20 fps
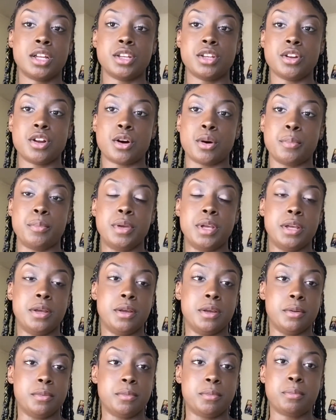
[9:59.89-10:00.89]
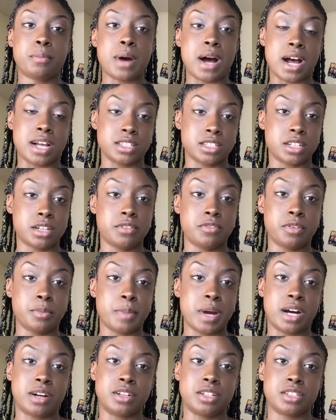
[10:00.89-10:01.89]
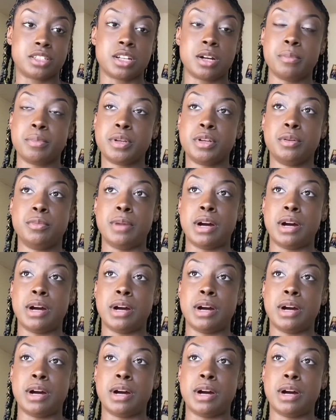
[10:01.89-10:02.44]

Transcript: you know, be positive about it. Some people